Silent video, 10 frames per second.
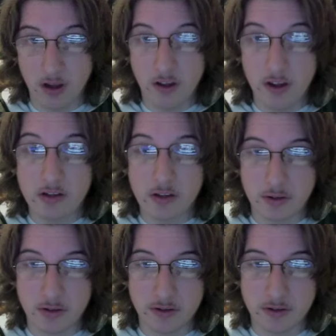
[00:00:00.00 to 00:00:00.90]
Hello
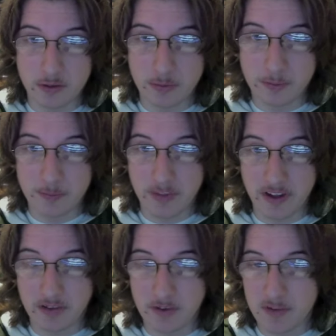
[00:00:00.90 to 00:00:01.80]
YouTube,
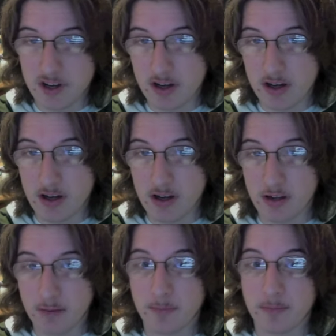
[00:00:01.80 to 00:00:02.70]
it's me
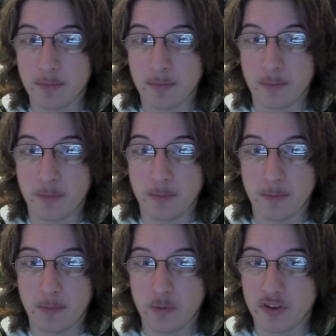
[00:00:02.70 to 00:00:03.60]
Ian,
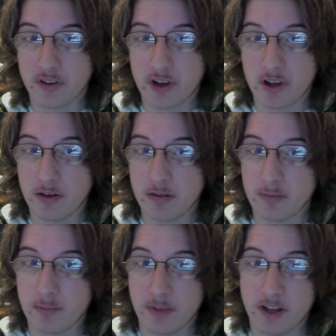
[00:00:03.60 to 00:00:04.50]
once again,
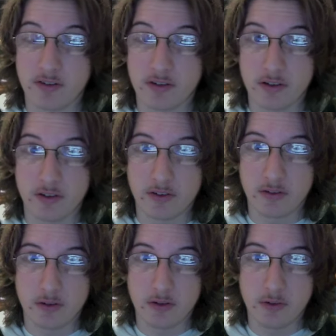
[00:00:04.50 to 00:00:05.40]
maskless
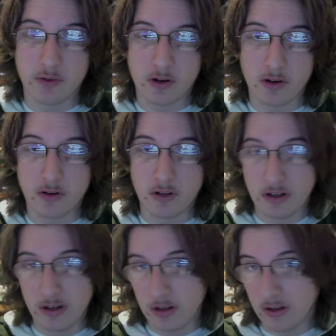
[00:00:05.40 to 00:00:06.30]
to you all.
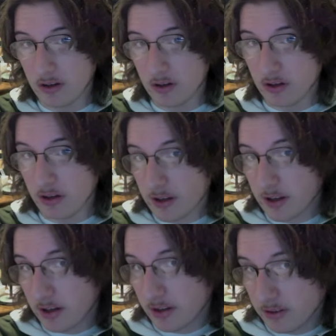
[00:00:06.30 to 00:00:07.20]

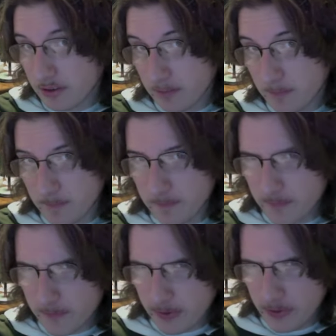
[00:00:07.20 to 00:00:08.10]
And
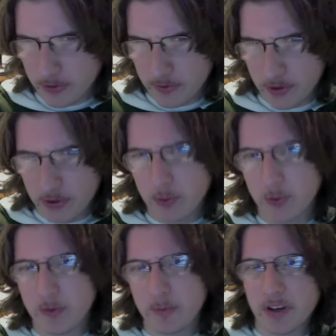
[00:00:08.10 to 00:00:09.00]
for those of you who
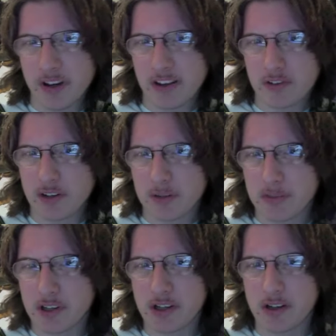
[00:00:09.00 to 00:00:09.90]
have been asking
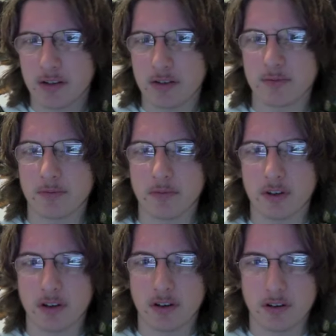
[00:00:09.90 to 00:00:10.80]
me
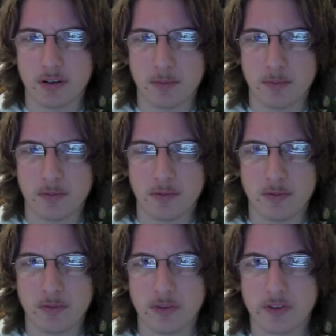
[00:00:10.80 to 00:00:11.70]
uh,
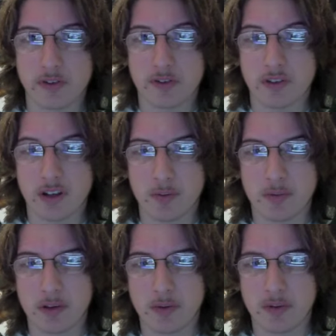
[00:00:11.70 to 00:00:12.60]
what's
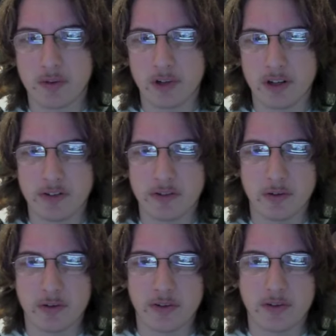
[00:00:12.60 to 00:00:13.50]
happening with the
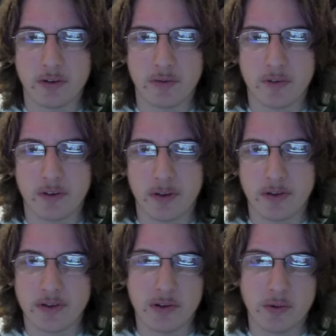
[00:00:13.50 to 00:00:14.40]
monster and stuff,
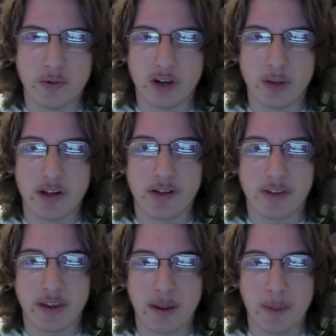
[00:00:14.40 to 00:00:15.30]
don't worry about
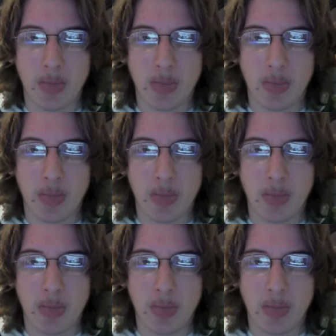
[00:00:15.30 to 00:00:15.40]
that.